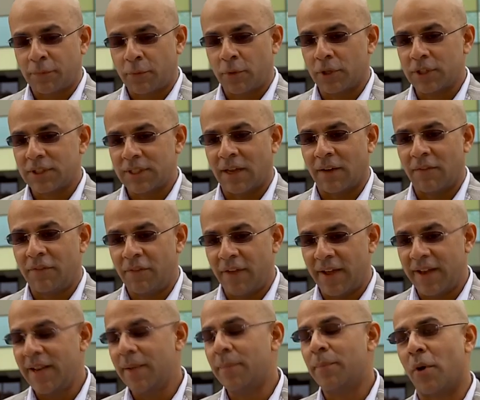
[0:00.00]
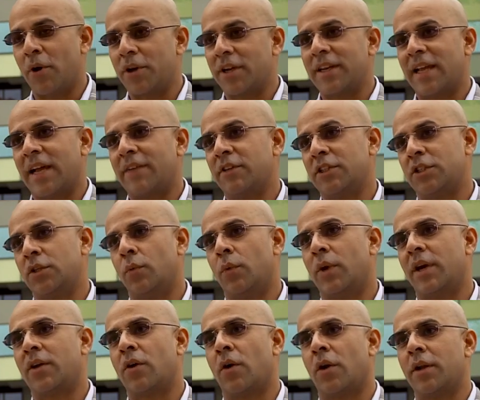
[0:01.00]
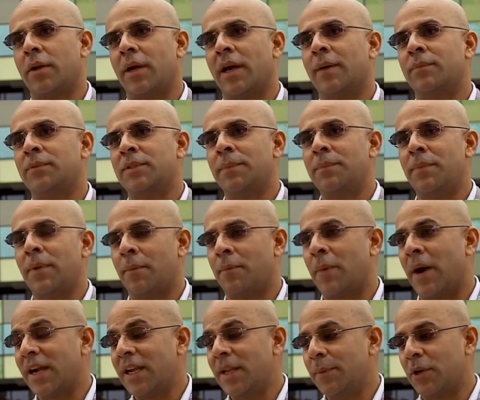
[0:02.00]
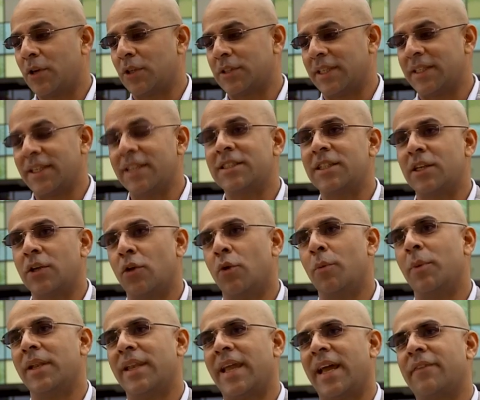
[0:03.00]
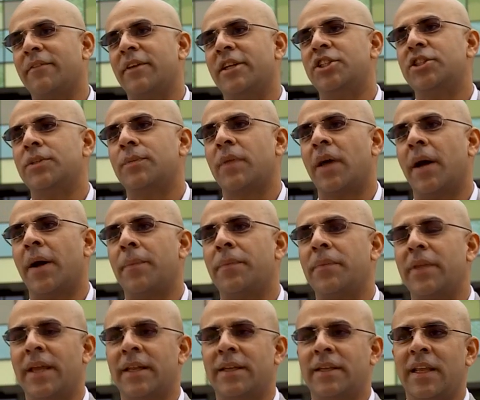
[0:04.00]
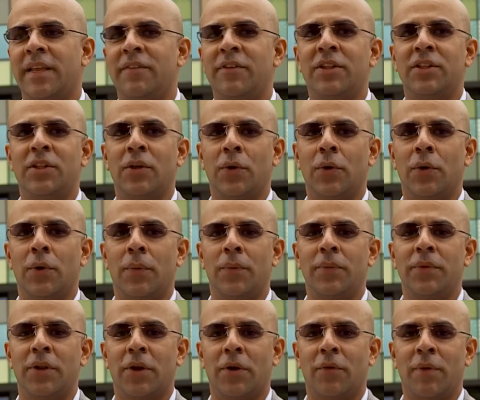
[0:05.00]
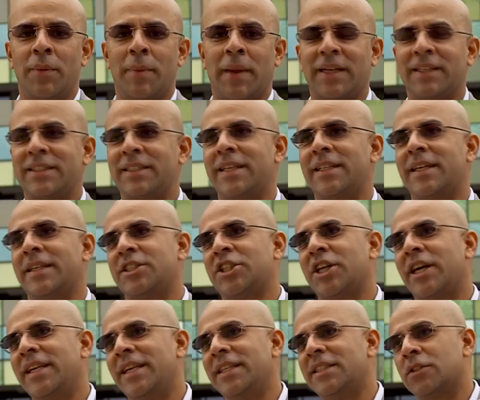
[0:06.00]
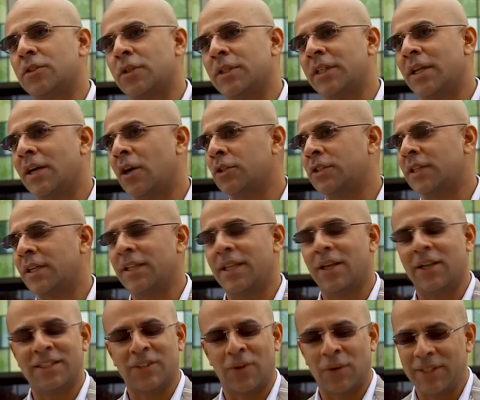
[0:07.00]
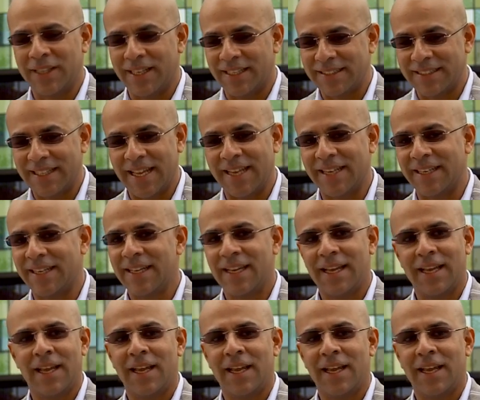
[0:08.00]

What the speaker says: of course a very important language to work on, partly because it is the global language. Even though, you know, we might say that Chinese is on the ascent,